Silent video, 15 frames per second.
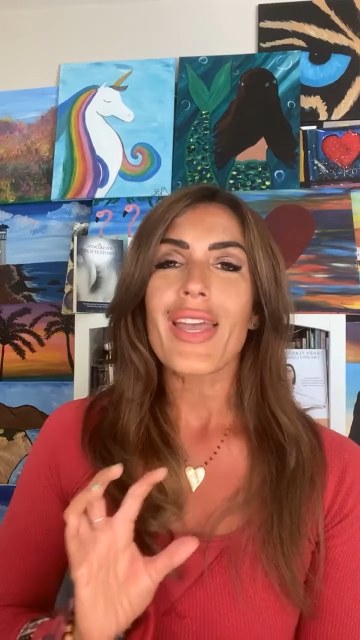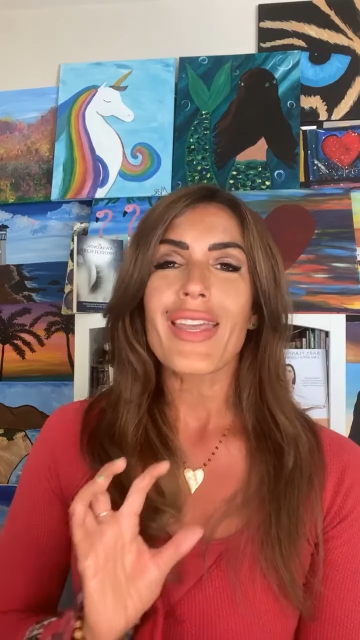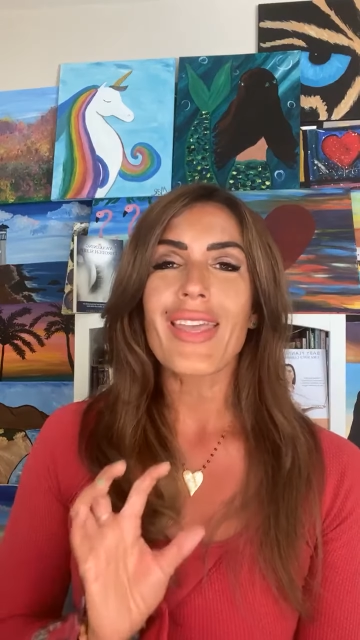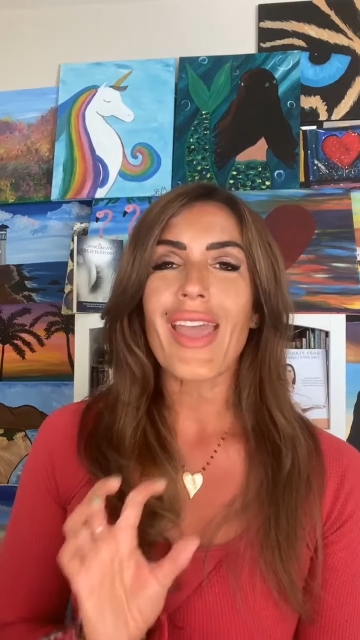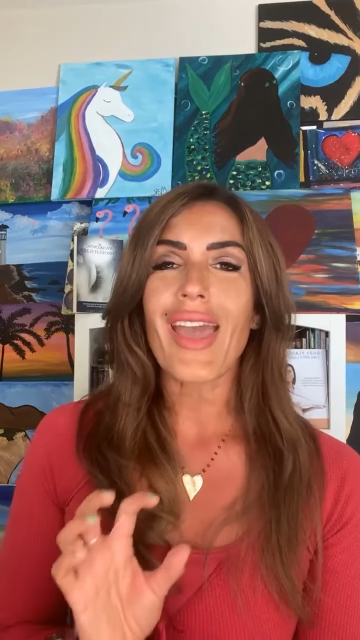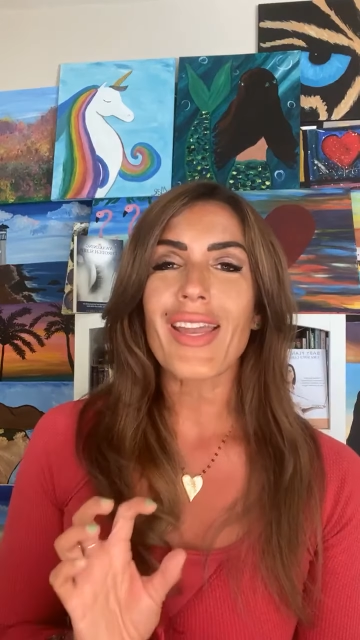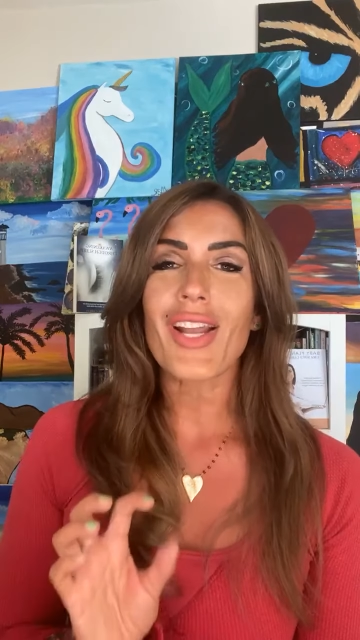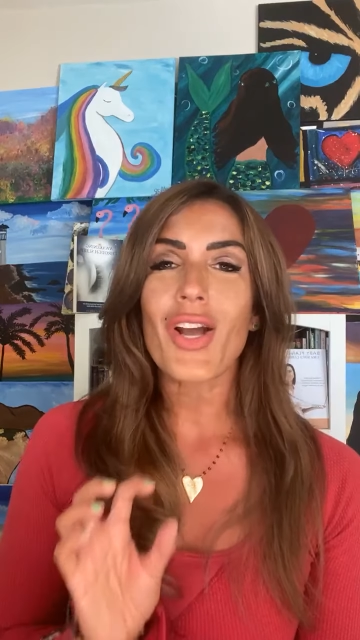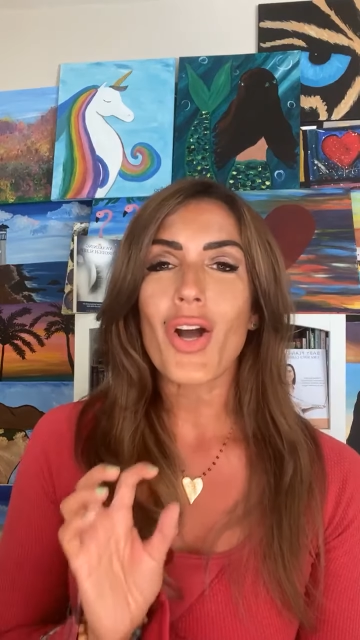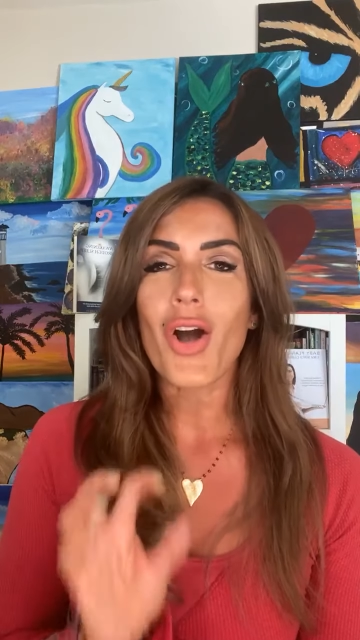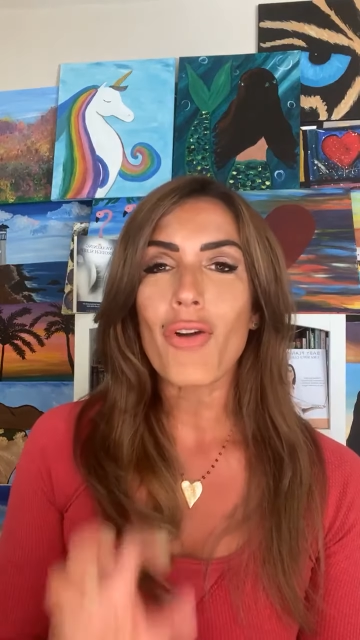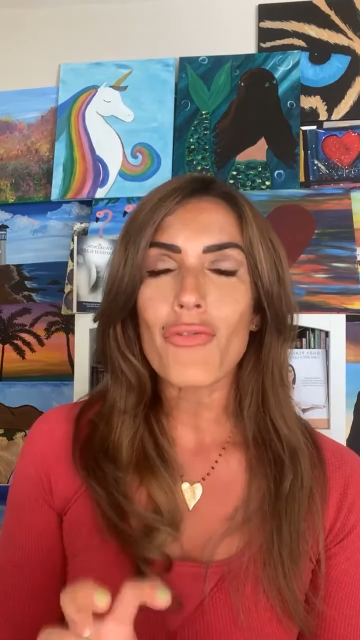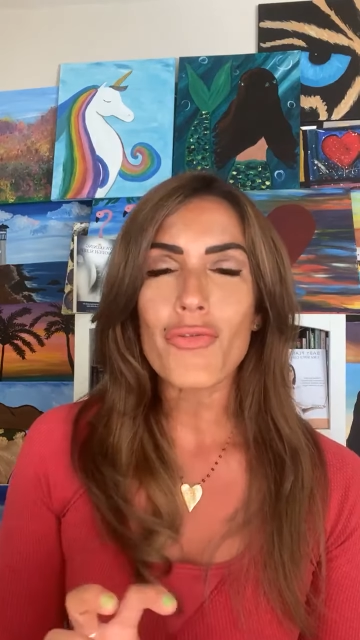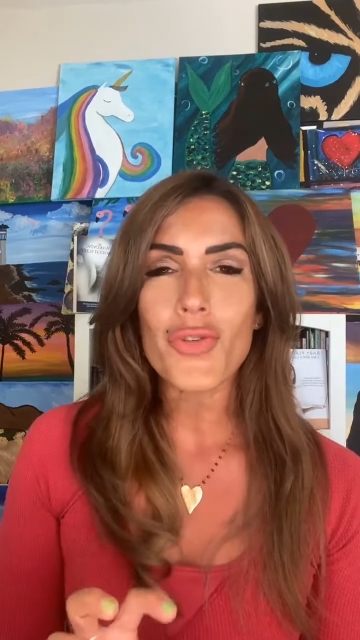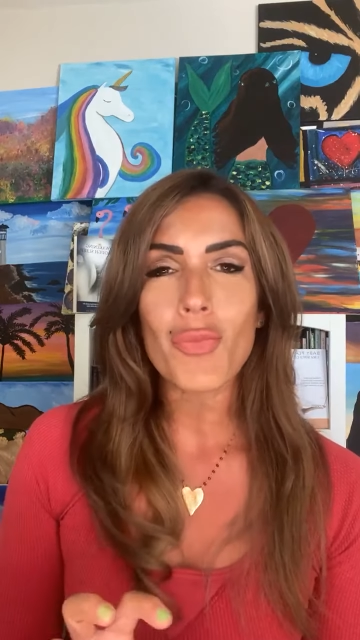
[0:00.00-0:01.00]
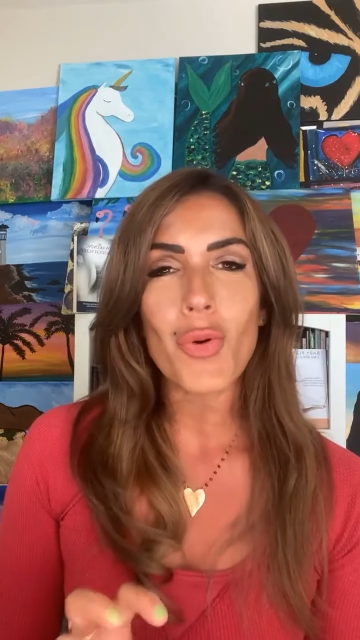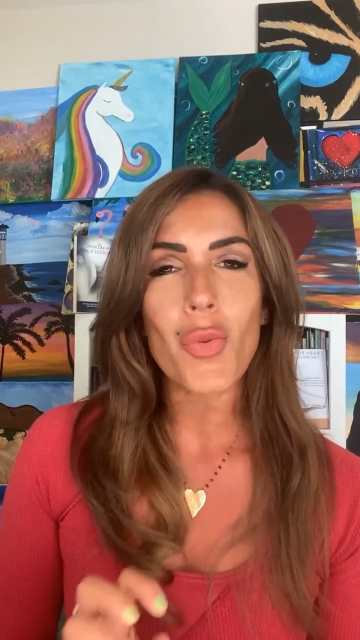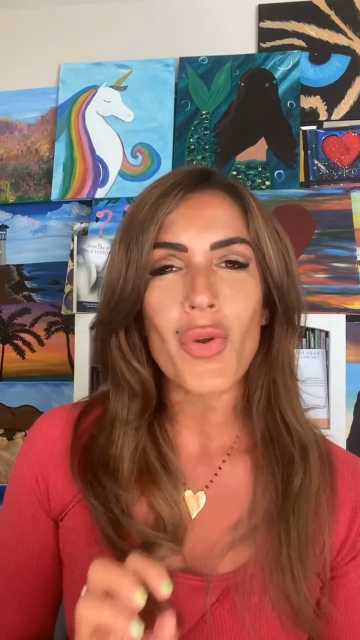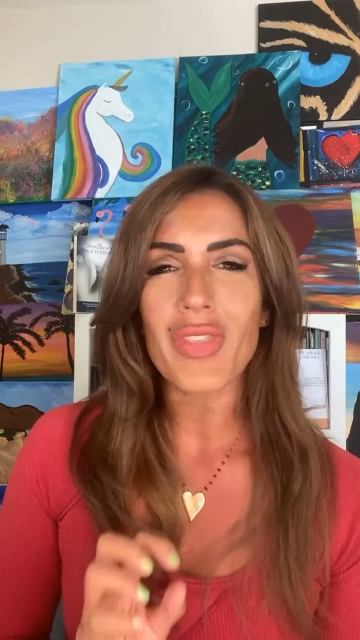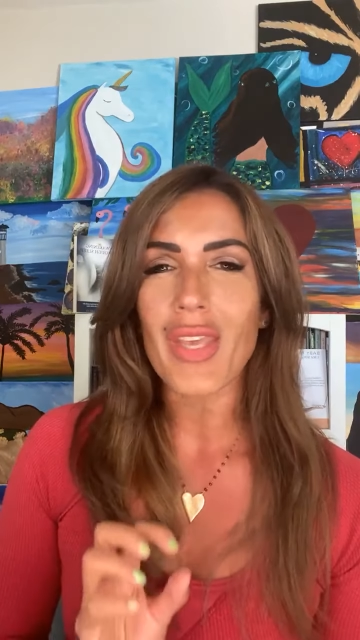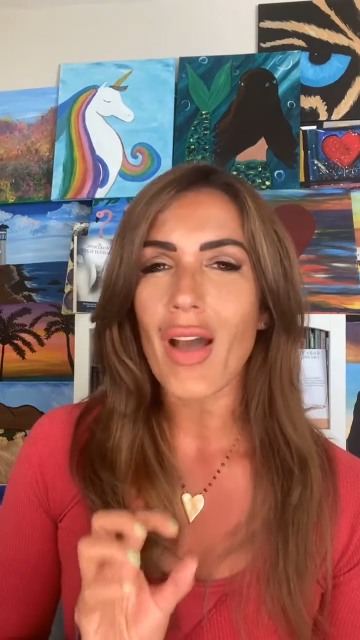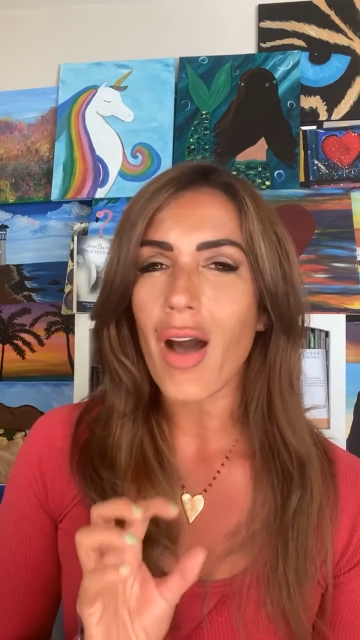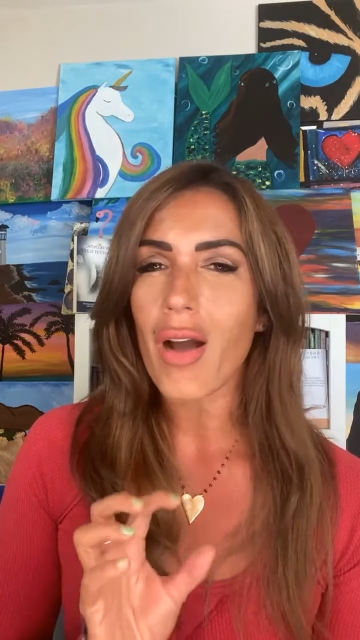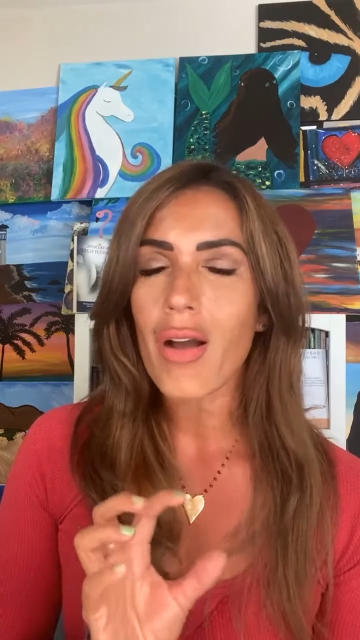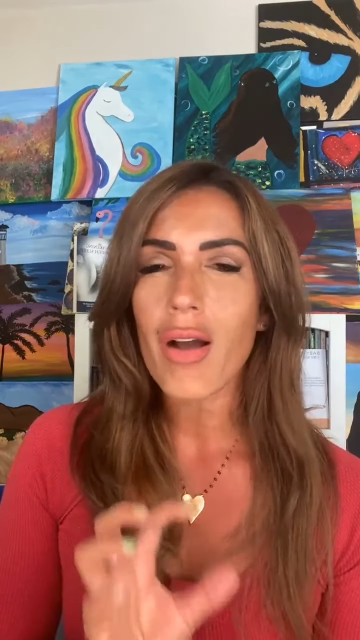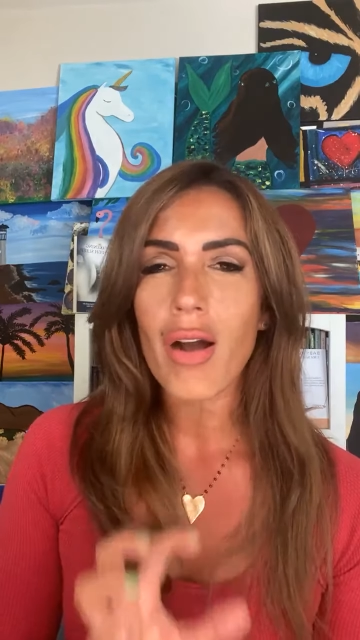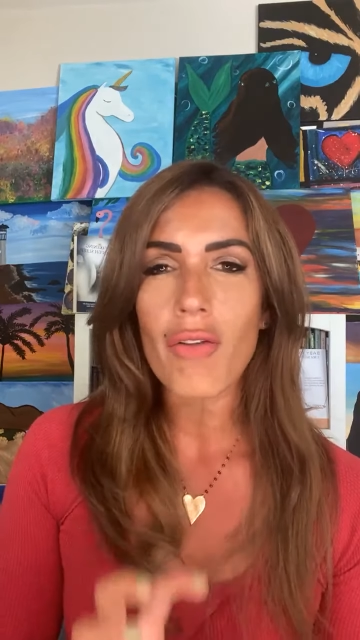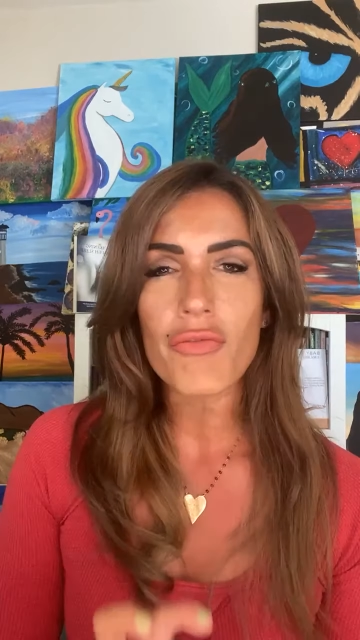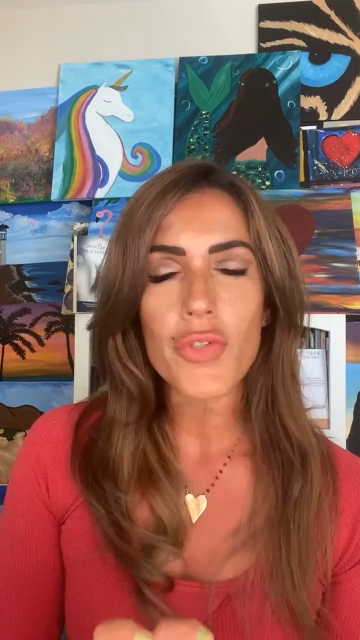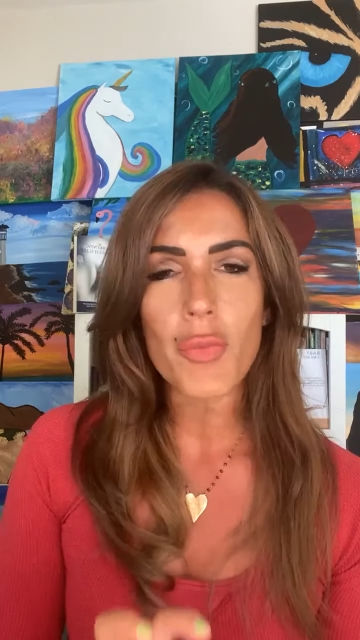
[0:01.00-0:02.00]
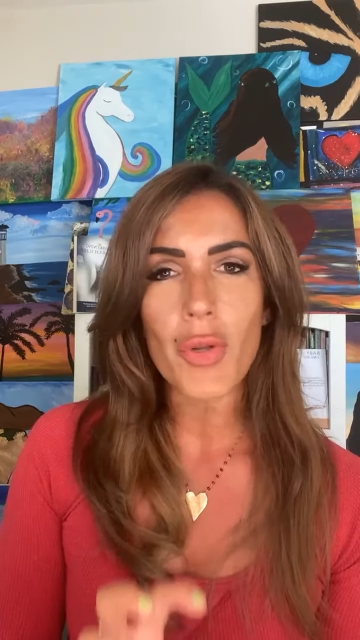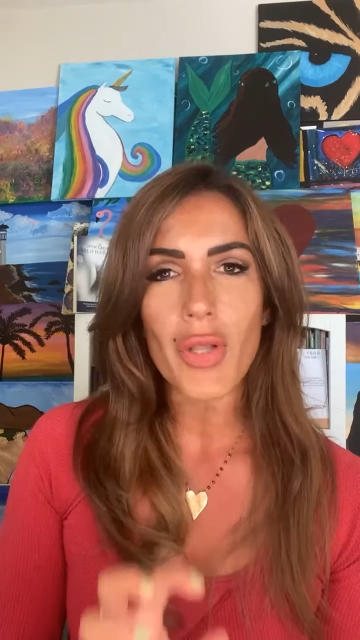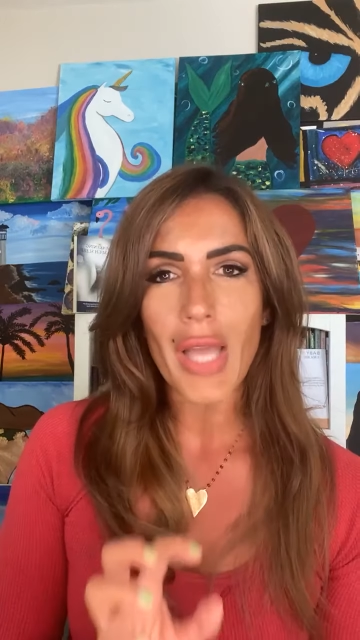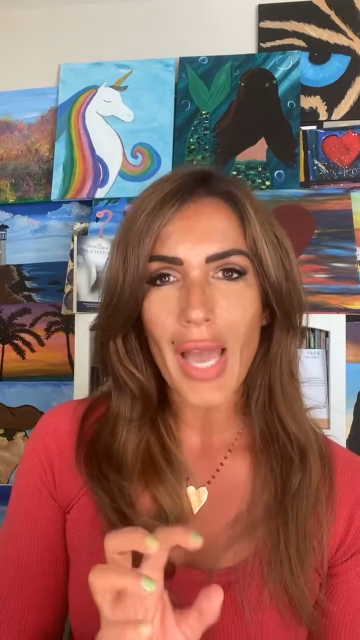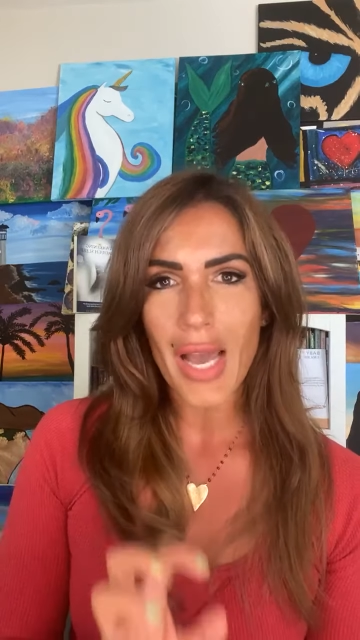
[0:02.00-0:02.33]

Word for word: get comfortable with the uncomfortable